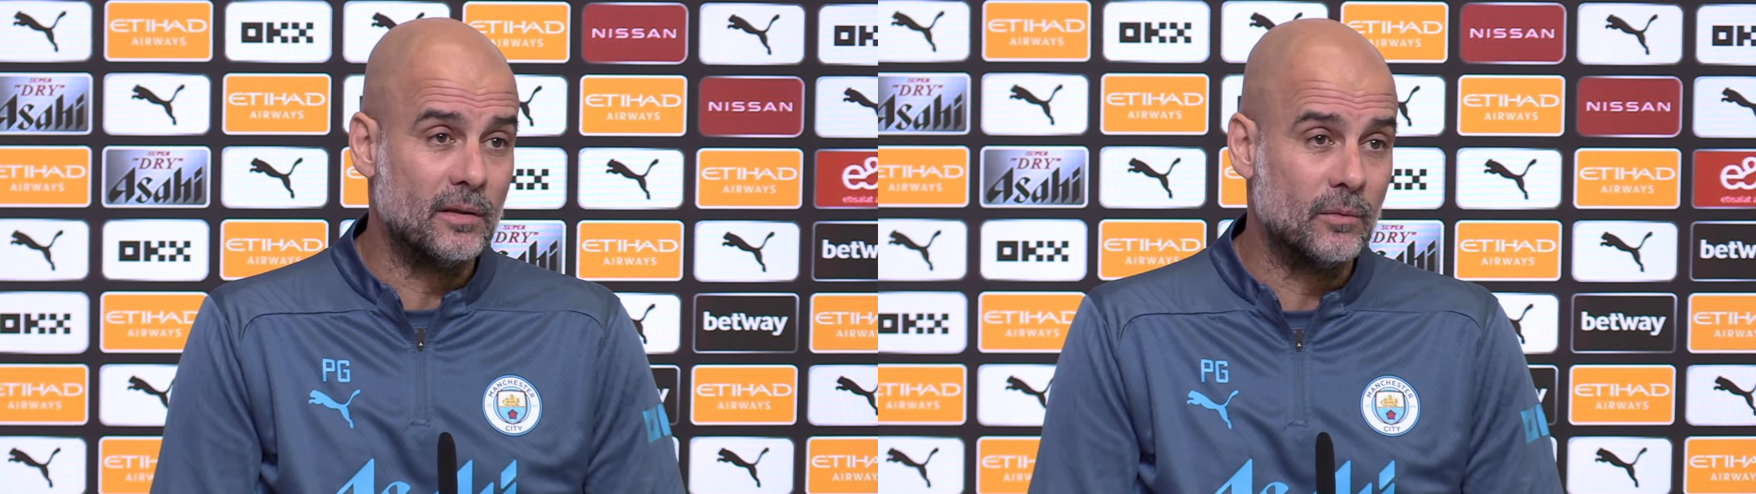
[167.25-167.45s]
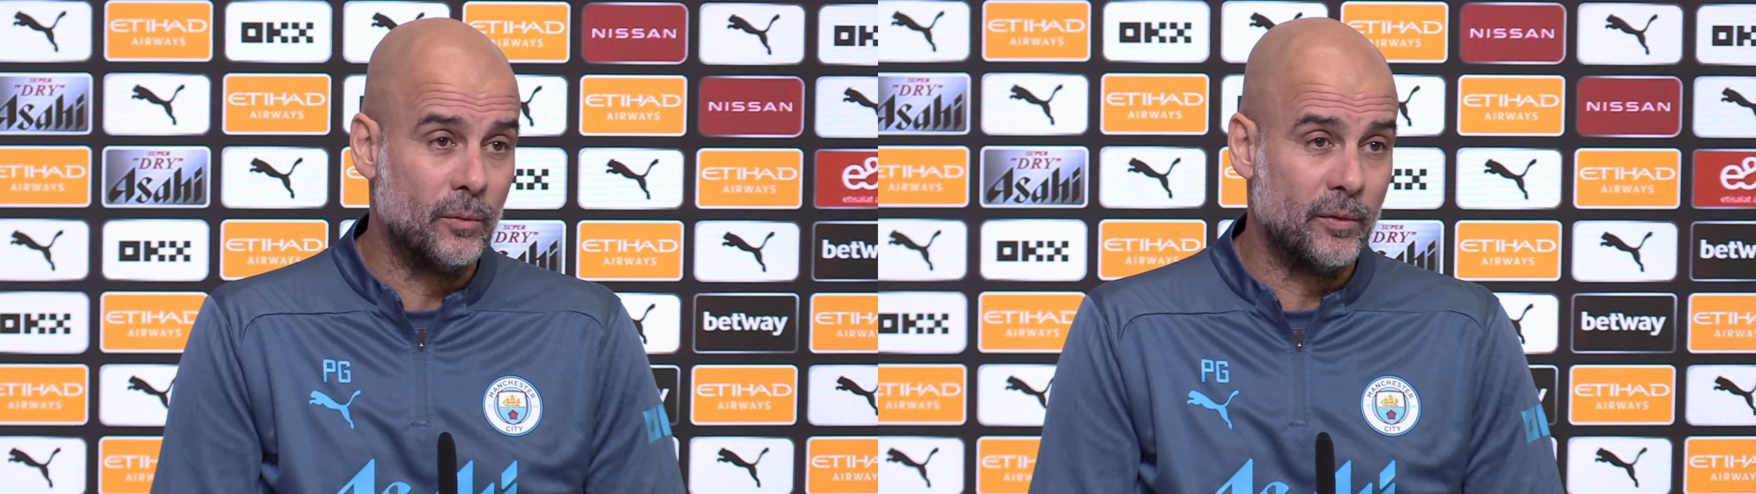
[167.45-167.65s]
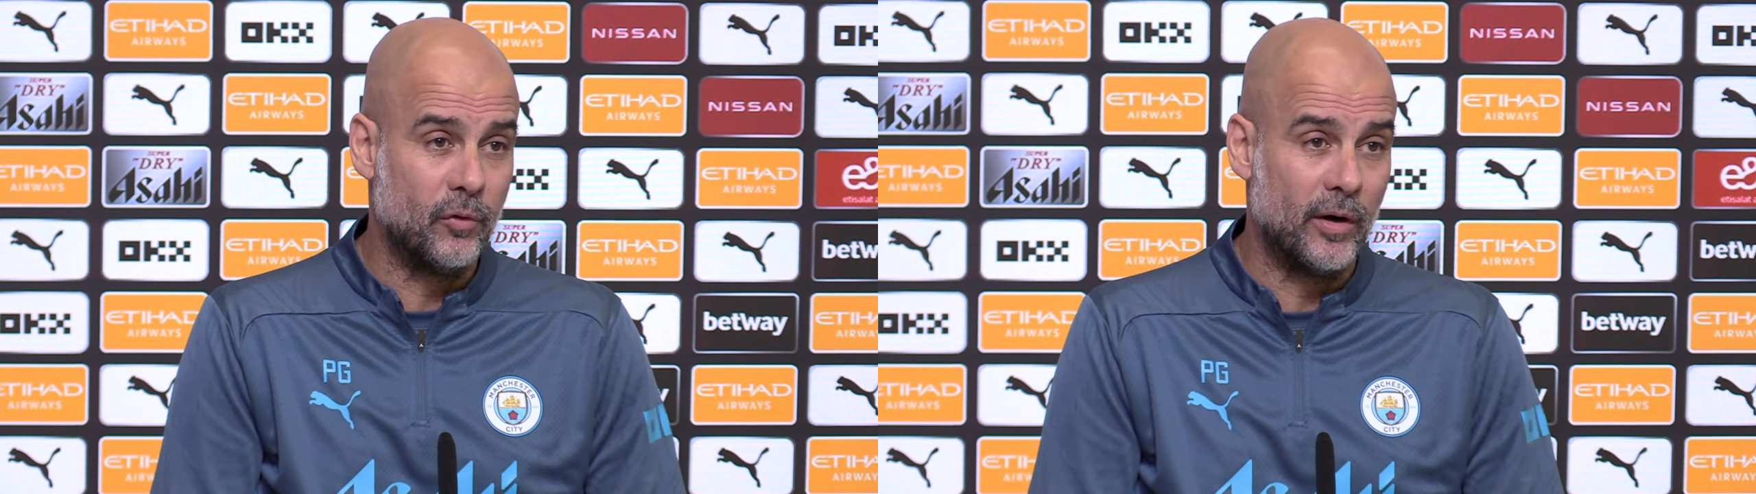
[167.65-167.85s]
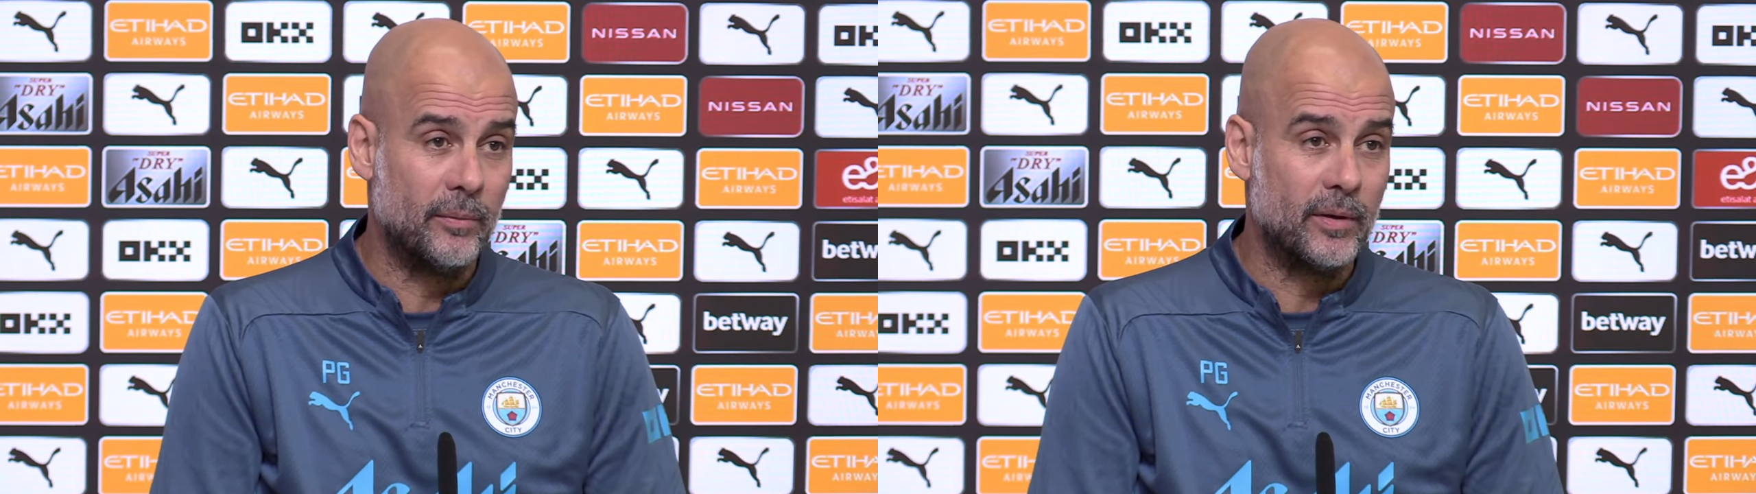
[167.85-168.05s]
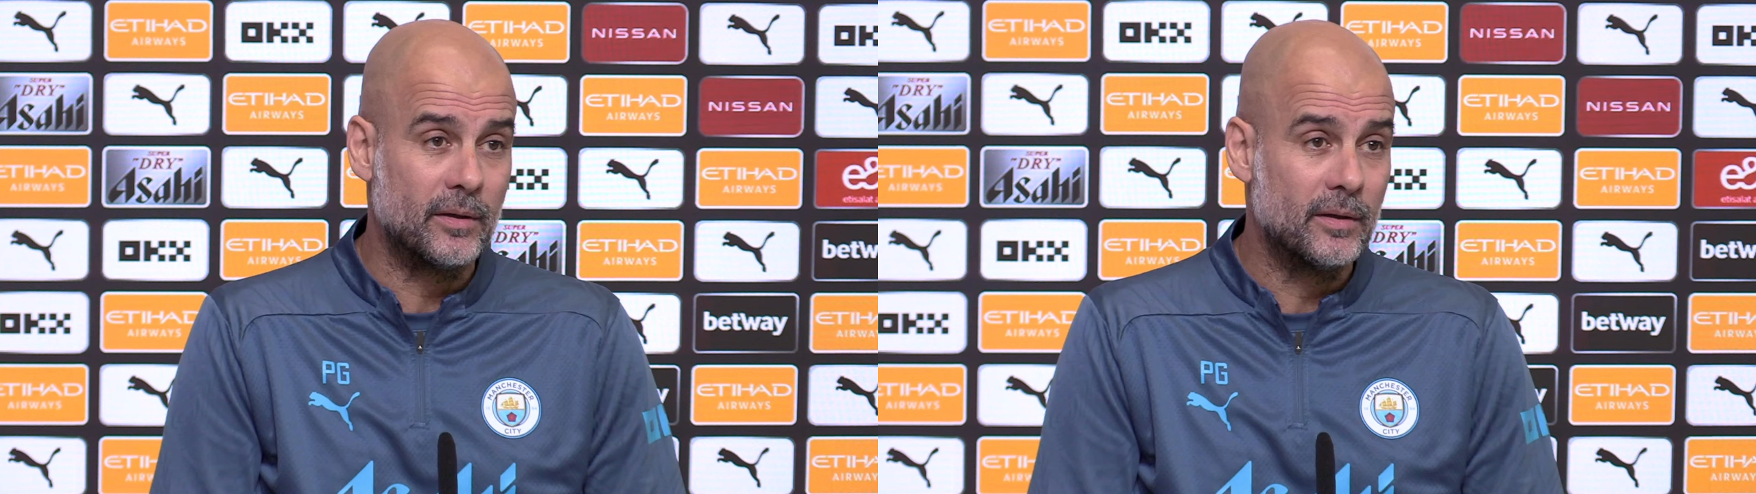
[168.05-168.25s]
will be
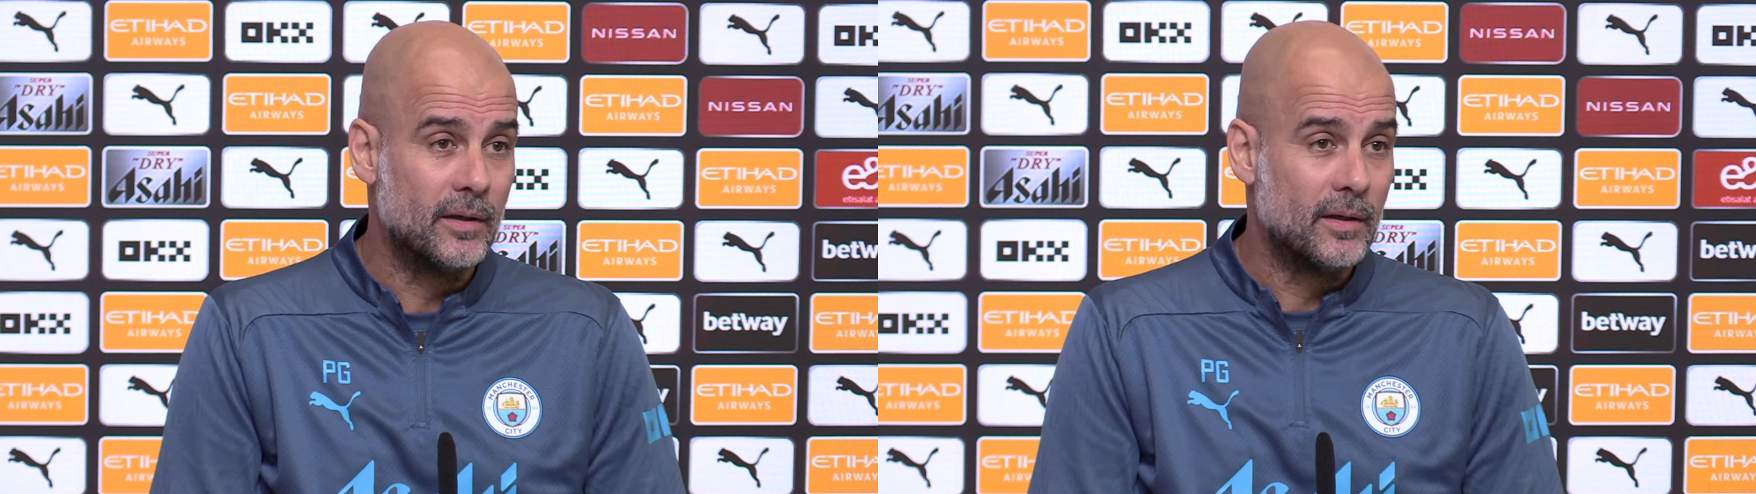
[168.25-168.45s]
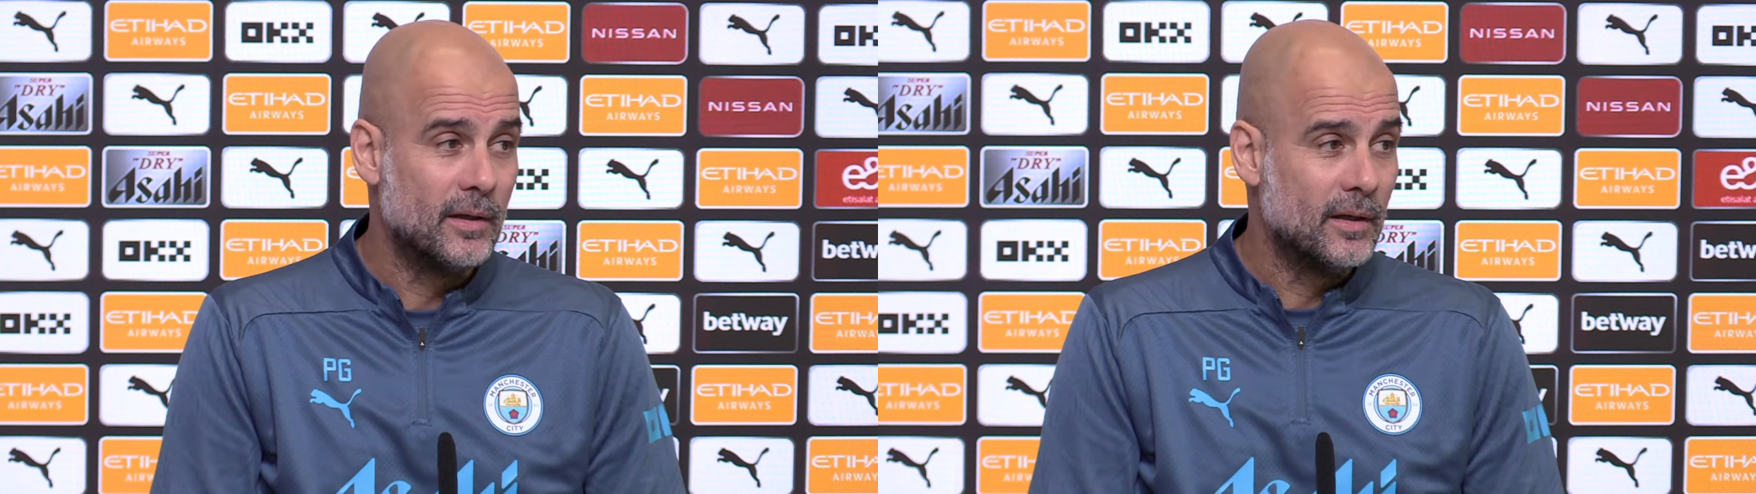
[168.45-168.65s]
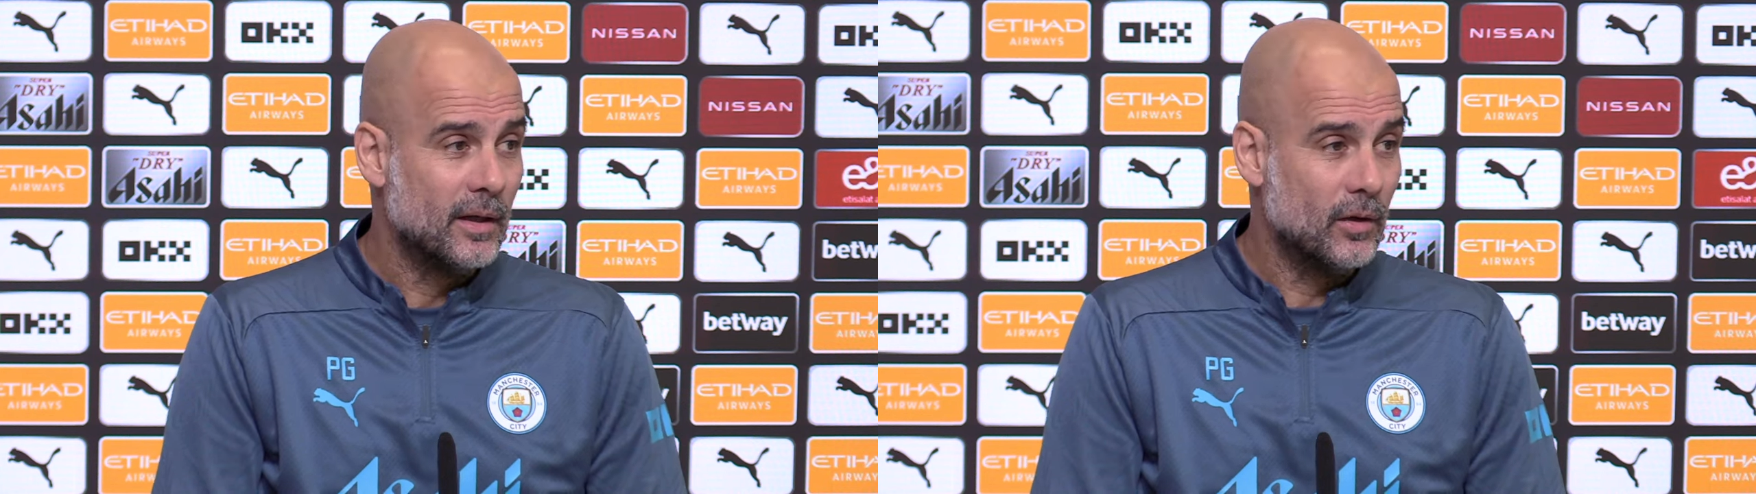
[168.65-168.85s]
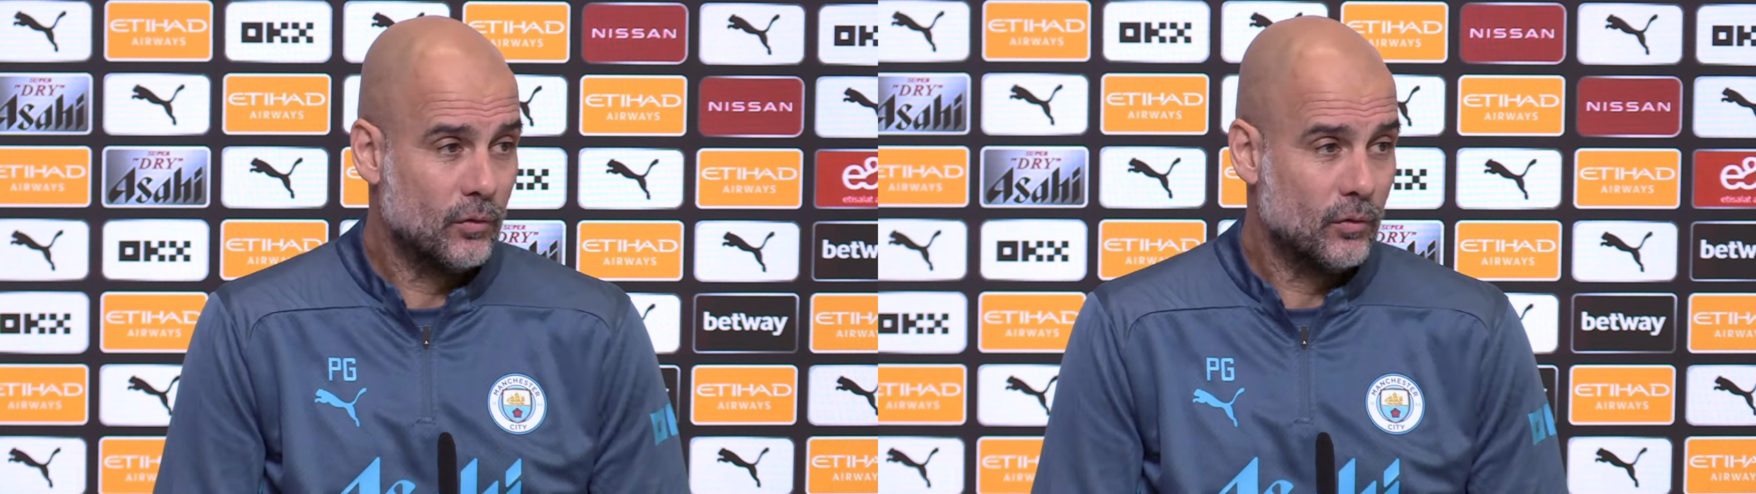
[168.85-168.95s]
forever, and